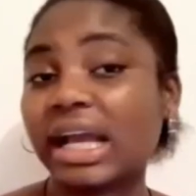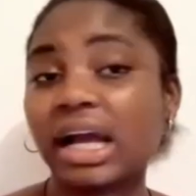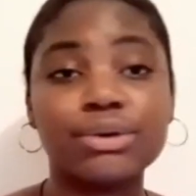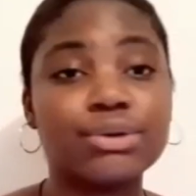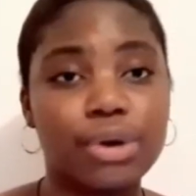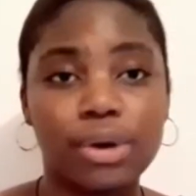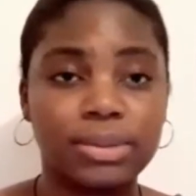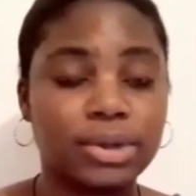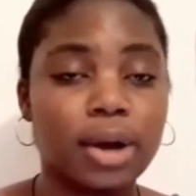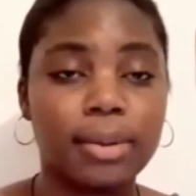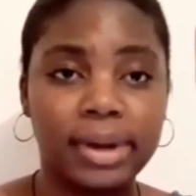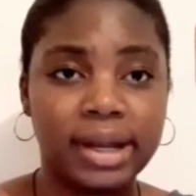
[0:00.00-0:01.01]
Like, I don't open
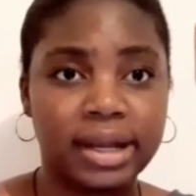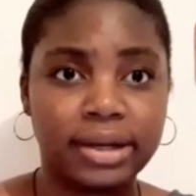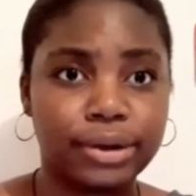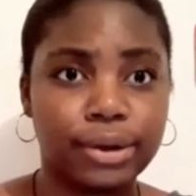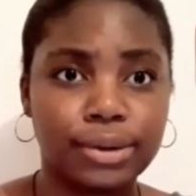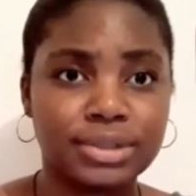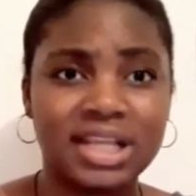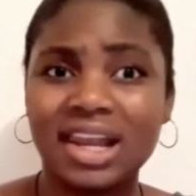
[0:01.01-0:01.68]
the umbrella in the house.